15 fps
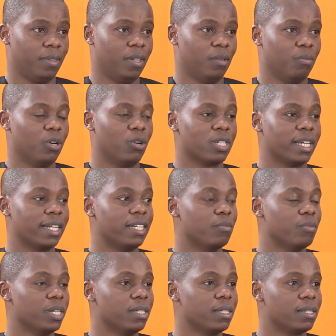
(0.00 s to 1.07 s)
because then it
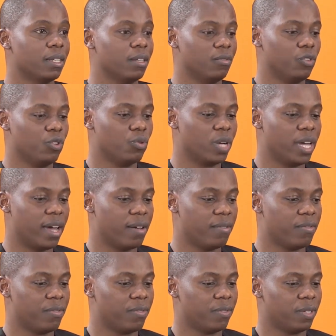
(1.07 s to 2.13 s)
means if you
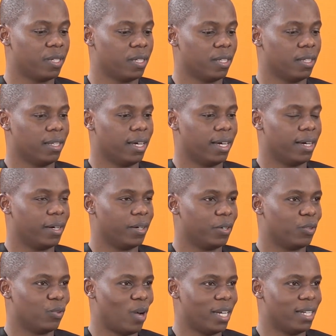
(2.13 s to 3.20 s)
gave the
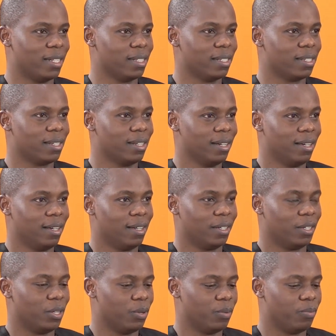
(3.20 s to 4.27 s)
Rwandese,
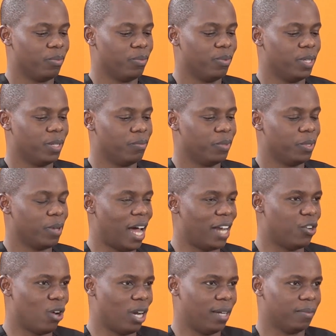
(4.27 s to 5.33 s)

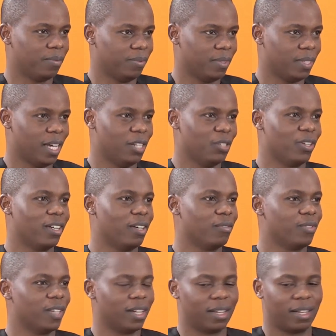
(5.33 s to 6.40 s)
$1, and you
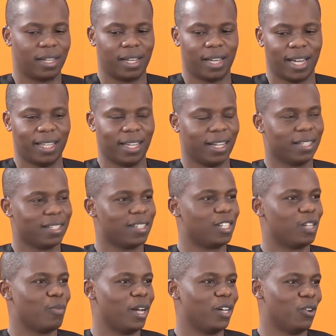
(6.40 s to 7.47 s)
gave the Kenyan health
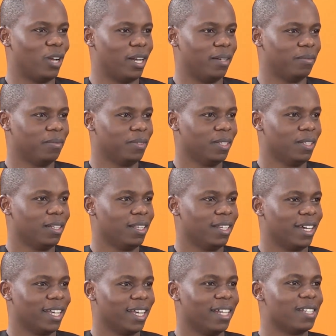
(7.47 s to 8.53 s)
system $1, the
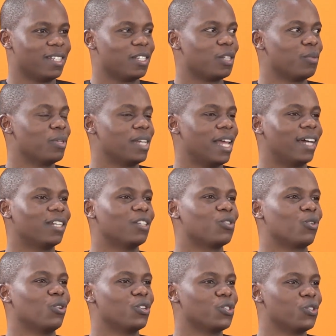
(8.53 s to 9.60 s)
Kenyan health system is likely to
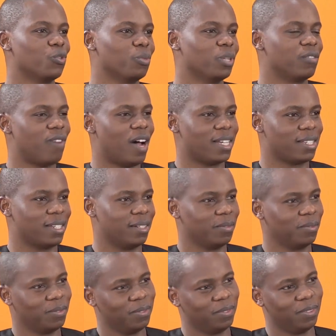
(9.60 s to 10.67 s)
consume it faster,
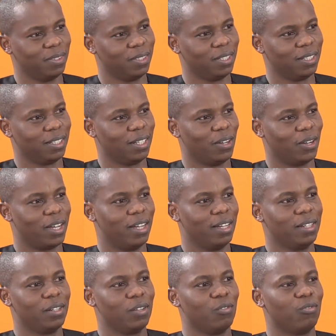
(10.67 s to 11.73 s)
okay,
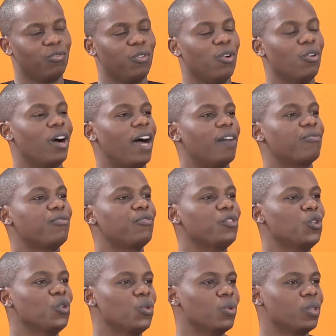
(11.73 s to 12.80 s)
for a
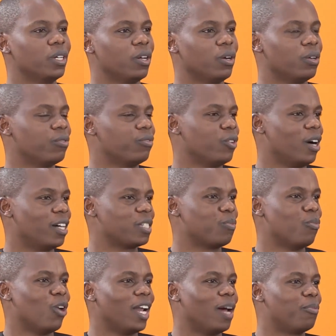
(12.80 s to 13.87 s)
few, for a
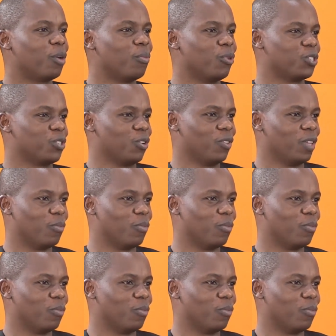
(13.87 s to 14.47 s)
smaller proportion of the